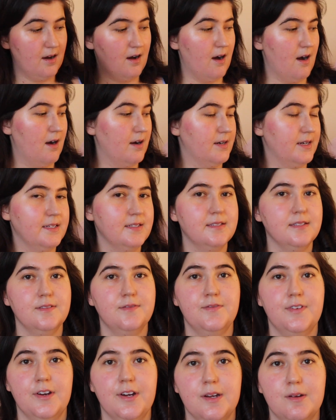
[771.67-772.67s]
honest
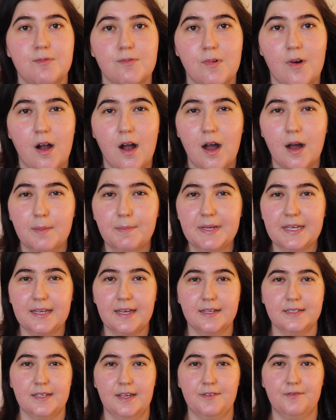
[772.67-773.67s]
and very raw
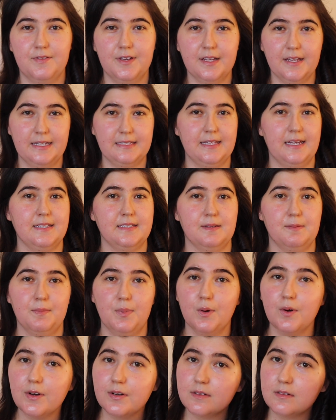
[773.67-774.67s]
because I feel like that's
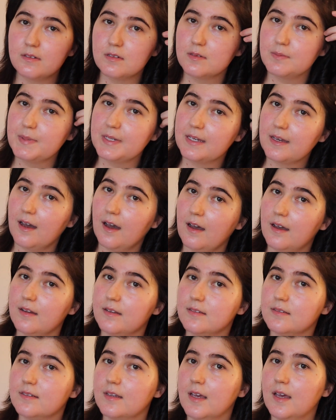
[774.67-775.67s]
important,
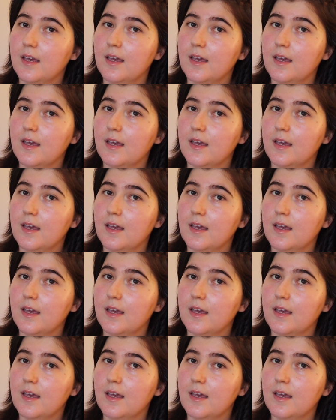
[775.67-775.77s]
because